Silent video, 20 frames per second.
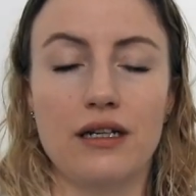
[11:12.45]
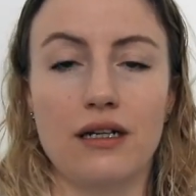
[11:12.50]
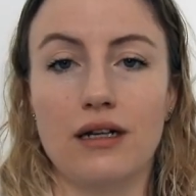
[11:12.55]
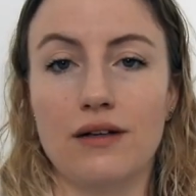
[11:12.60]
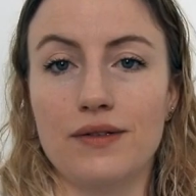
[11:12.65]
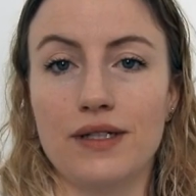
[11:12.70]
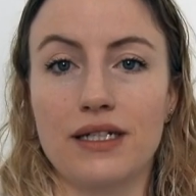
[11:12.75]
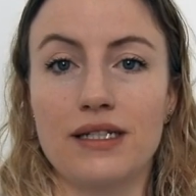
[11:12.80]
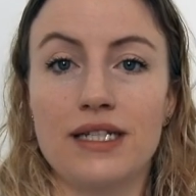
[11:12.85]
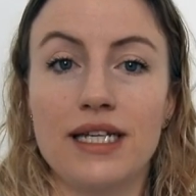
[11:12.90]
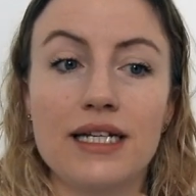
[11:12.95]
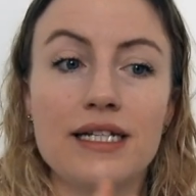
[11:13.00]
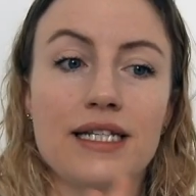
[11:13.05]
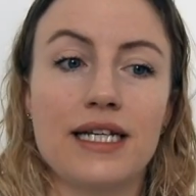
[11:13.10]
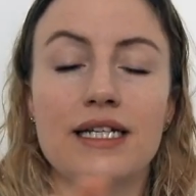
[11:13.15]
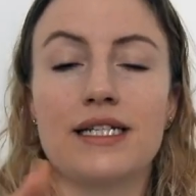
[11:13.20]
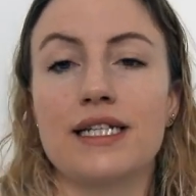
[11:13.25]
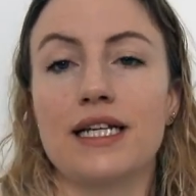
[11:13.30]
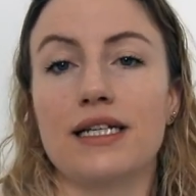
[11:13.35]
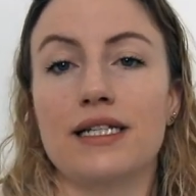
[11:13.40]
And I was like, tick,
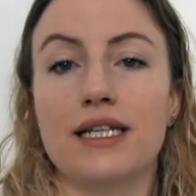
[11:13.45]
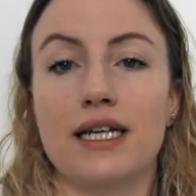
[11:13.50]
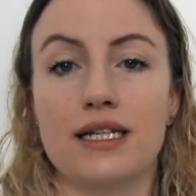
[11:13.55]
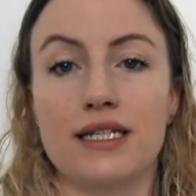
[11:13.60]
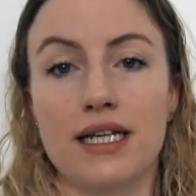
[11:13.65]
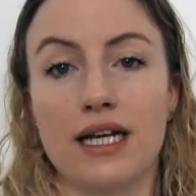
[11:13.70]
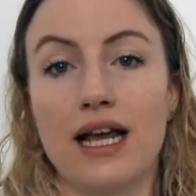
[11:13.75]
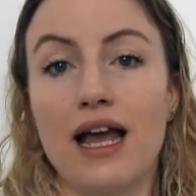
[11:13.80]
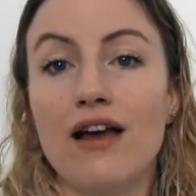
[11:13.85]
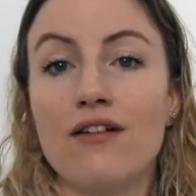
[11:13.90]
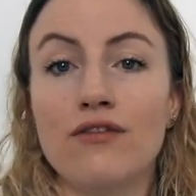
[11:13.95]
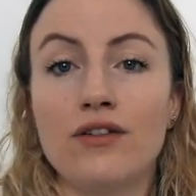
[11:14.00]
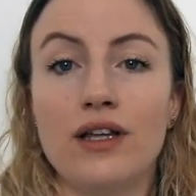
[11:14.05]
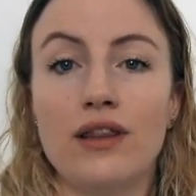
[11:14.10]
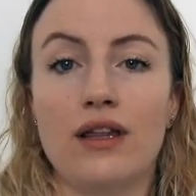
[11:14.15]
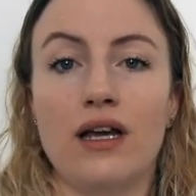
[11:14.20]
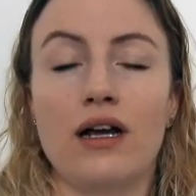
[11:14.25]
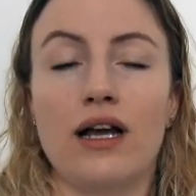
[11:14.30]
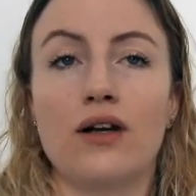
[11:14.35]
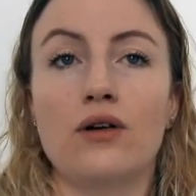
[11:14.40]
tick, tick, tick, tick.
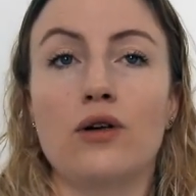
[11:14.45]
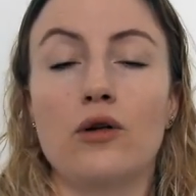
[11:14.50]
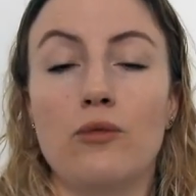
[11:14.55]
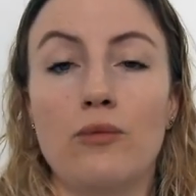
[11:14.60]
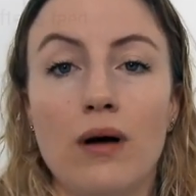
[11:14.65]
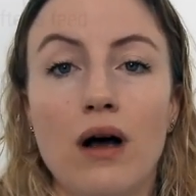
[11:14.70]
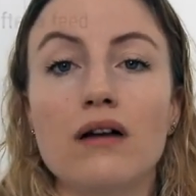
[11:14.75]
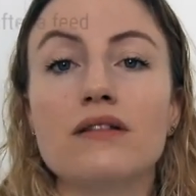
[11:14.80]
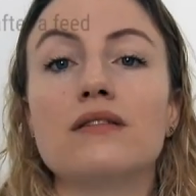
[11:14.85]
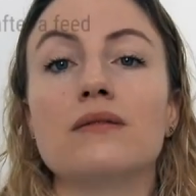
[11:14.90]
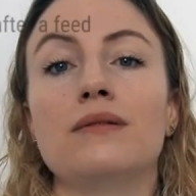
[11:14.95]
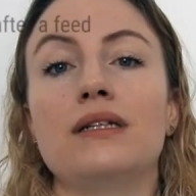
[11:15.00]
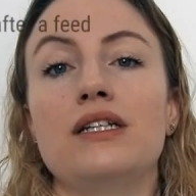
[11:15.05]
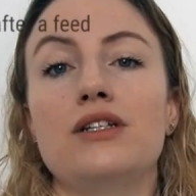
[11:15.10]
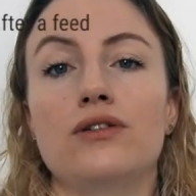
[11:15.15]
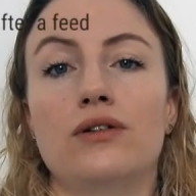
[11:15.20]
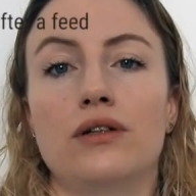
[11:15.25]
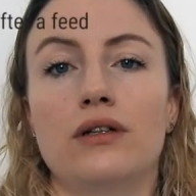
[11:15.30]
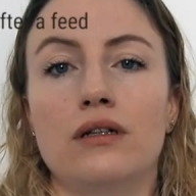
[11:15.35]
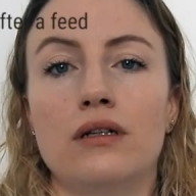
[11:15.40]
Everything I could have possibly
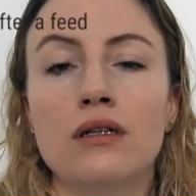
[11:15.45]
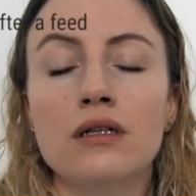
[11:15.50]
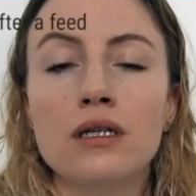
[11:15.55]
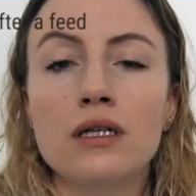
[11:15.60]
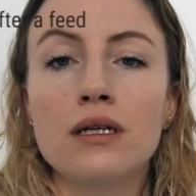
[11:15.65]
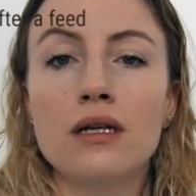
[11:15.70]
done